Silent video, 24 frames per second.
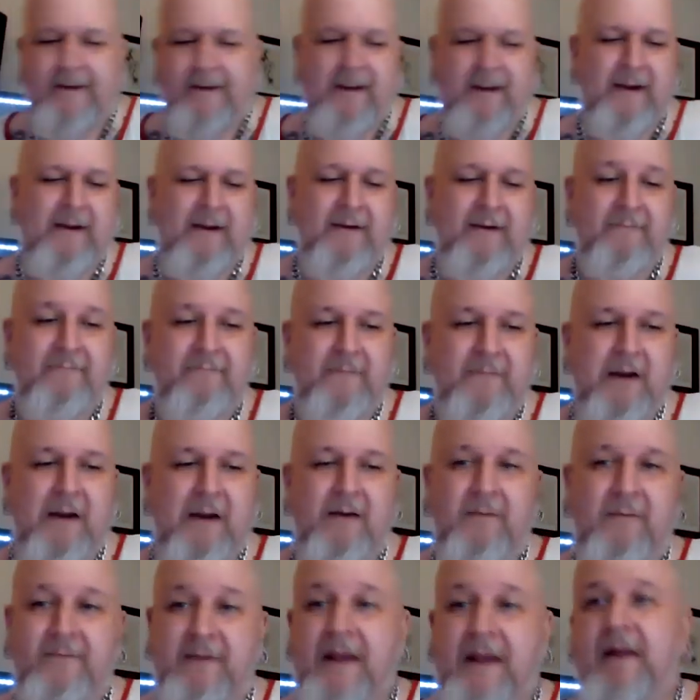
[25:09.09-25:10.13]
And
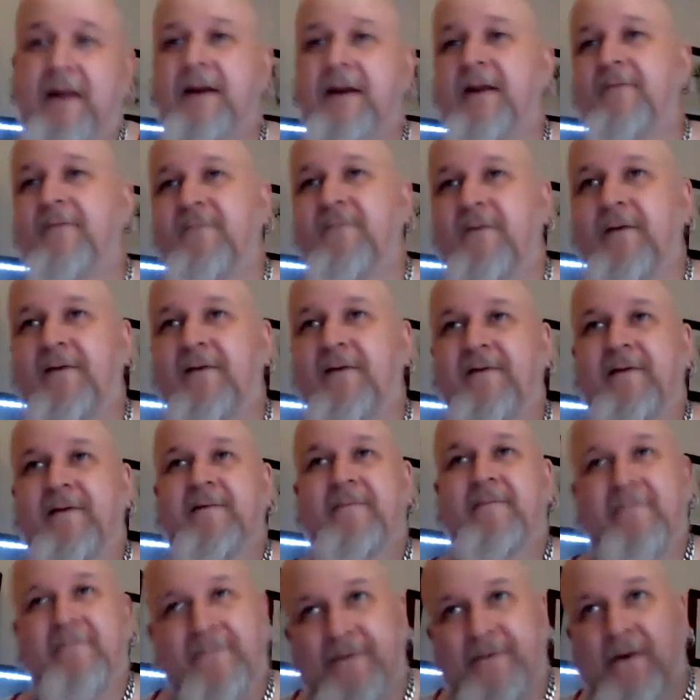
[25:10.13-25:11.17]
Danny, if you're
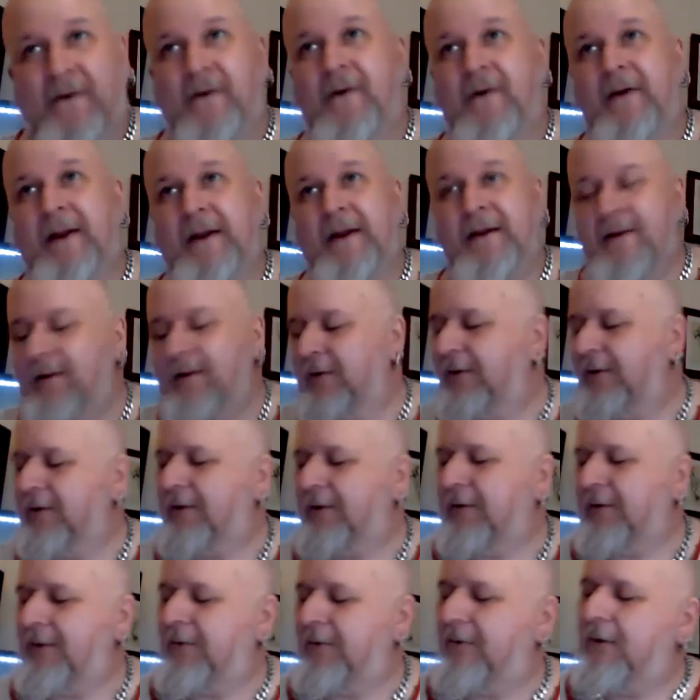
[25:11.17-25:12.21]
listening, sorry.
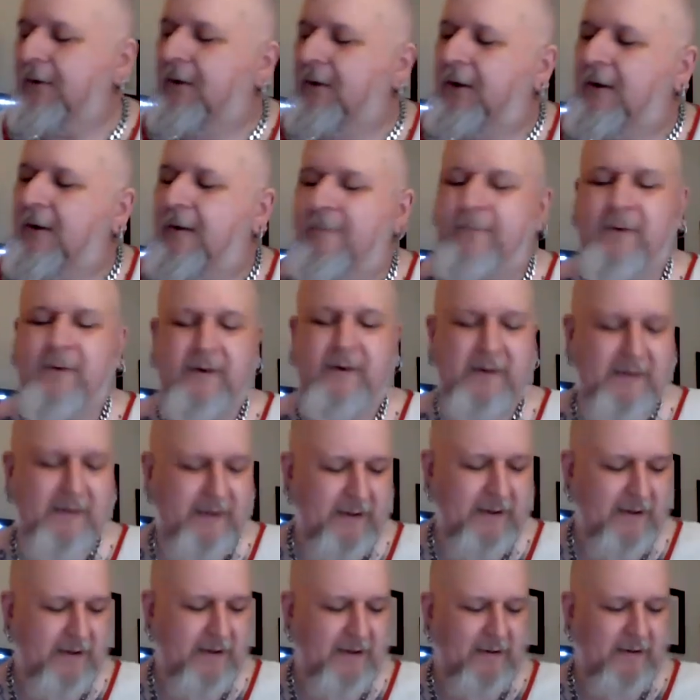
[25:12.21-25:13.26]
Yeah, but
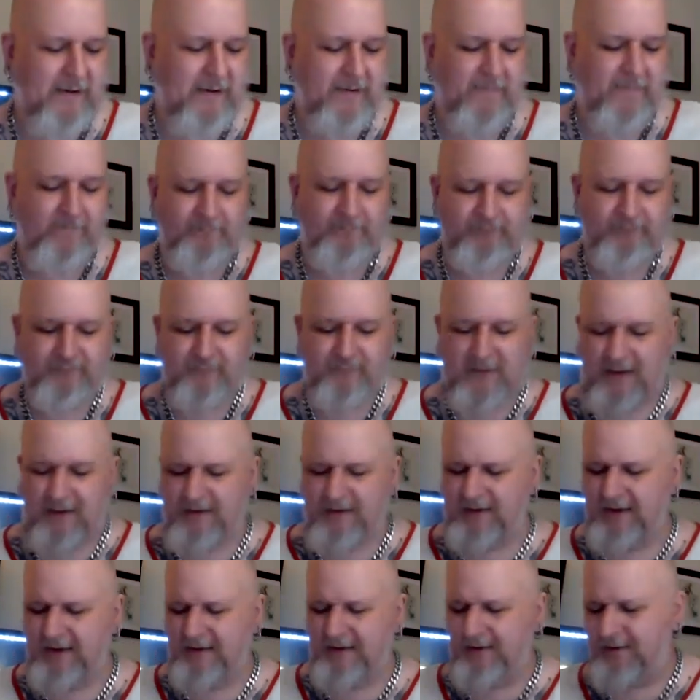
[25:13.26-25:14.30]

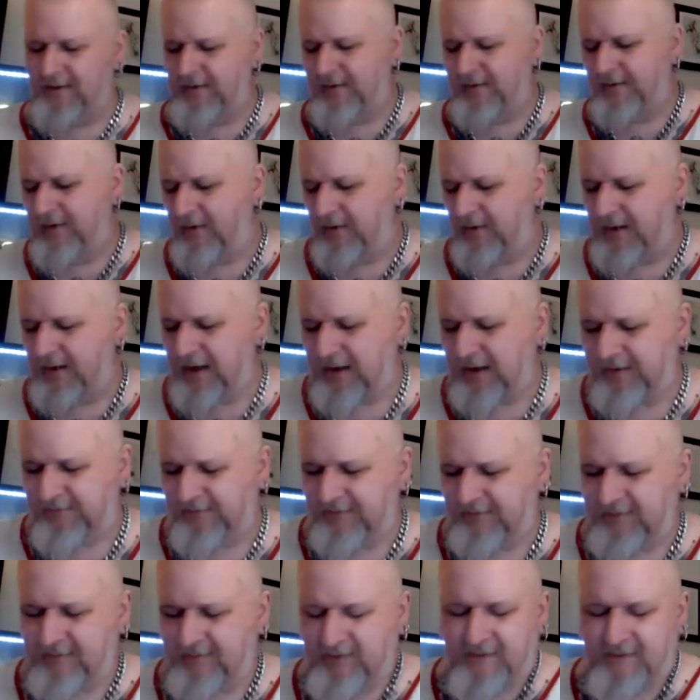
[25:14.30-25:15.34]
and then another guy
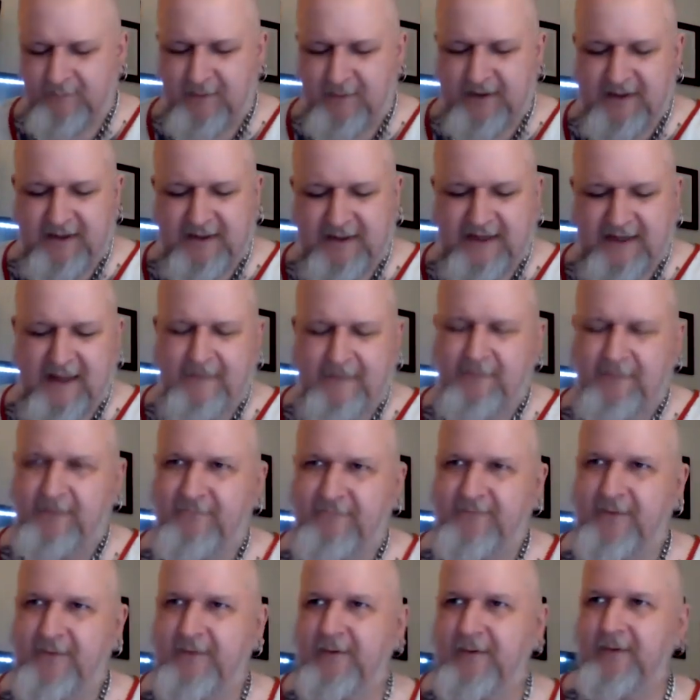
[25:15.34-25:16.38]
did my kneecap
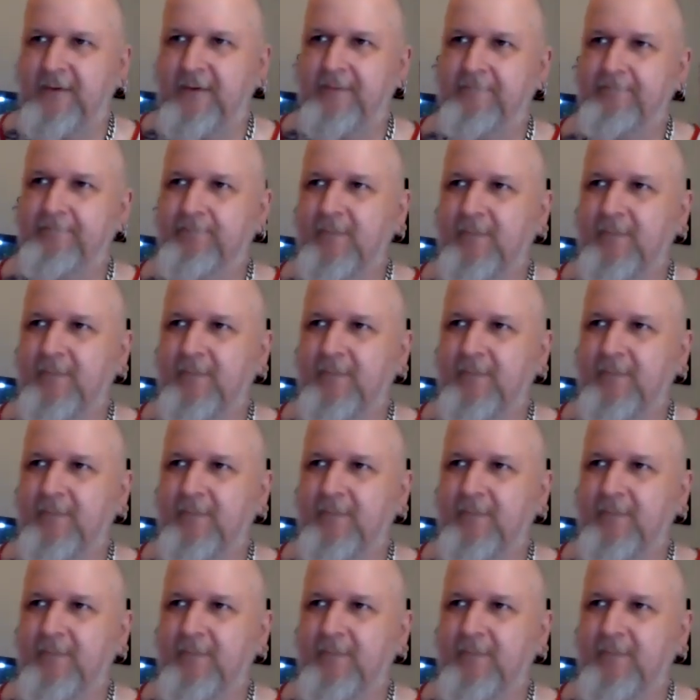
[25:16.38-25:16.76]
of